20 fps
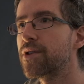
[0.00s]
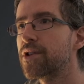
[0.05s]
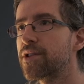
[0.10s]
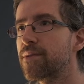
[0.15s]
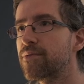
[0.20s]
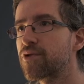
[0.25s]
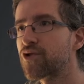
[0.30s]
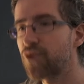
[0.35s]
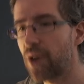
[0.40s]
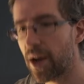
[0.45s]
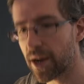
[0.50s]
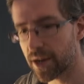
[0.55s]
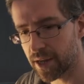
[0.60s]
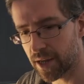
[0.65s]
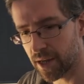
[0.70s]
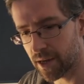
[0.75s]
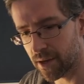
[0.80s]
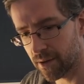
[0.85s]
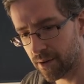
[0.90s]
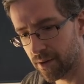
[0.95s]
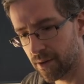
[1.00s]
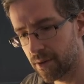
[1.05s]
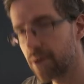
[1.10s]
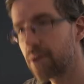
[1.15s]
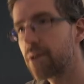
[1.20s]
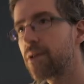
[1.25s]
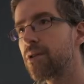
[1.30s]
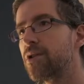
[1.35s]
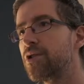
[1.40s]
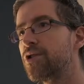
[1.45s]
subtracting
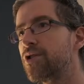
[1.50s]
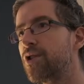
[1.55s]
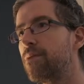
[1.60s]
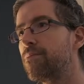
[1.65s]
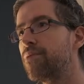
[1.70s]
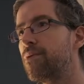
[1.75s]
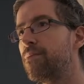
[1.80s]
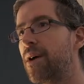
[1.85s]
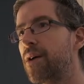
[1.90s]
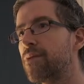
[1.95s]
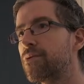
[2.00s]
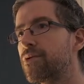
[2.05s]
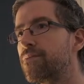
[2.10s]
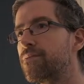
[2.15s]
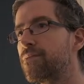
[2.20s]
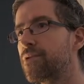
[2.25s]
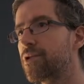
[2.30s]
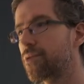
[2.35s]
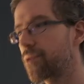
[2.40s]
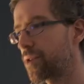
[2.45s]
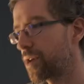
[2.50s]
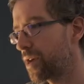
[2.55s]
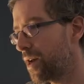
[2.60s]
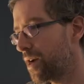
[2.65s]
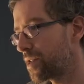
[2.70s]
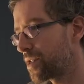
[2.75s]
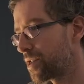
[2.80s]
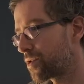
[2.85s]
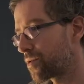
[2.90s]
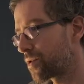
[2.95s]
jump amount. So here
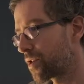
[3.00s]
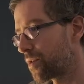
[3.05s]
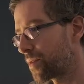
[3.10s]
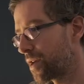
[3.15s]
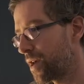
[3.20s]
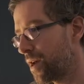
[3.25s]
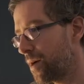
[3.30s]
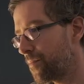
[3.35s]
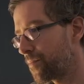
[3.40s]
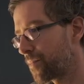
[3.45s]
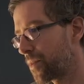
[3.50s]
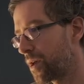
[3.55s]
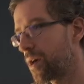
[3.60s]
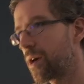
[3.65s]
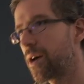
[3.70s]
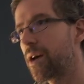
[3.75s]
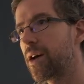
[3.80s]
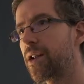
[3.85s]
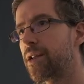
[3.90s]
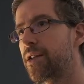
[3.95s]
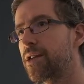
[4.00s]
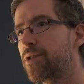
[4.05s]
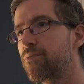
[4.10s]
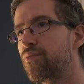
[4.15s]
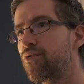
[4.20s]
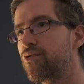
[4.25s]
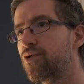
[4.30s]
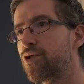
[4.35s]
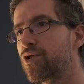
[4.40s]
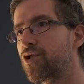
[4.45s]
I need to come here and I need to
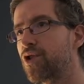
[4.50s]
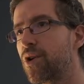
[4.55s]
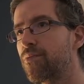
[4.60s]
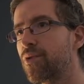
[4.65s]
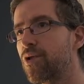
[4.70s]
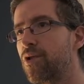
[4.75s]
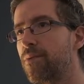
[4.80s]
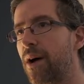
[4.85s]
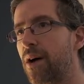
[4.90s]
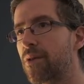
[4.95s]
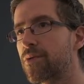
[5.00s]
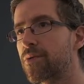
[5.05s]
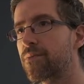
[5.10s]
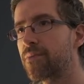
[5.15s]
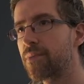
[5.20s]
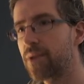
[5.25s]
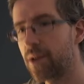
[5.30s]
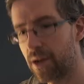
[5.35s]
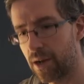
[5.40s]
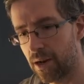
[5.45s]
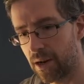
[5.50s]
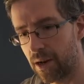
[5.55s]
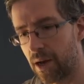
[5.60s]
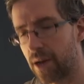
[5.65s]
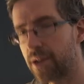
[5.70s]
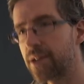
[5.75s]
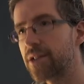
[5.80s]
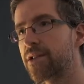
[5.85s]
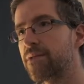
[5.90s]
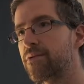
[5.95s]
put jump amount
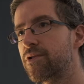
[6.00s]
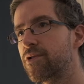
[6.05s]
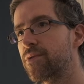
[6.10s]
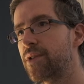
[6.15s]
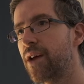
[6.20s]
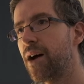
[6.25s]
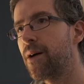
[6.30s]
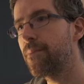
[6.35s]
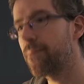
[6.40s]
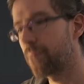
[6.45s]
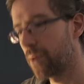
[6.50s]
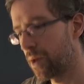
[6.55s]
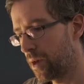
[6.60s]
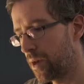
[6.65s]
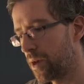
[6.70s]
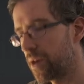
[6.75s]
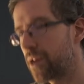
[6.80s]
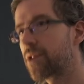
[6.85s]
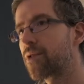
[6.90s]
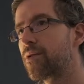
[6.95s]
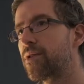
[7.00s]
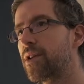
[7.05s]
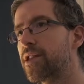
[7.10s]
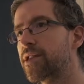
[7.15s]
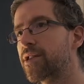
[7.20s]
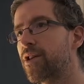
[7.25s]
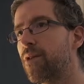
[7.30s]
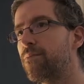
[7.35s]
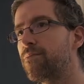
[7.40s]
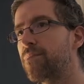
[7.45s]
like this. So now it's gonna
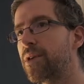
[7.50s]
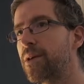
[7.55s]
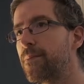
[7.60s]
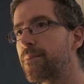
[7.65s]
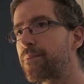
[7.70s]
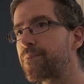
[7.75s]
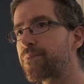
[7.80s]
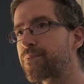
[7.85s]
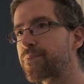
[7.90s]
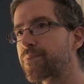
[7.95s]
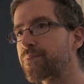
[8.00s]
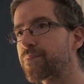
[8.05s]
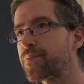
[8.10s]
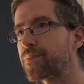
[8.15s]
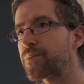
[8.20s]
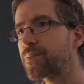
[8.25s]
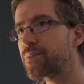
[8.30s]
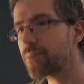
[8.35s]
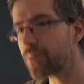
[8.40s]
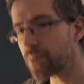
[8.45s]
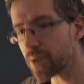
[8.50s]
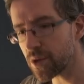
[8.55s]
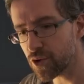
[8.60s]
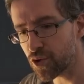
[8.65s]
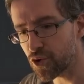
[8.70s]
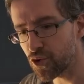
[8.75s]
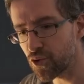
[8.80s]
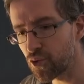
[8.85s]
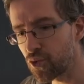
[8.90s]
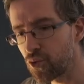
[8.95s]
stop me
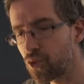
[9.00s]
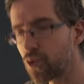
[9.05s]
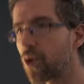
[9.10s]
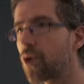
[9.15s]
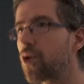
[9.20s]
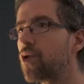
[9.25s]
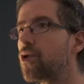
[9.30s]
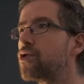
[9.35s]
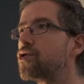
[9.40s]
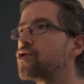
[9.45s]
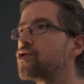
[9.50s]
to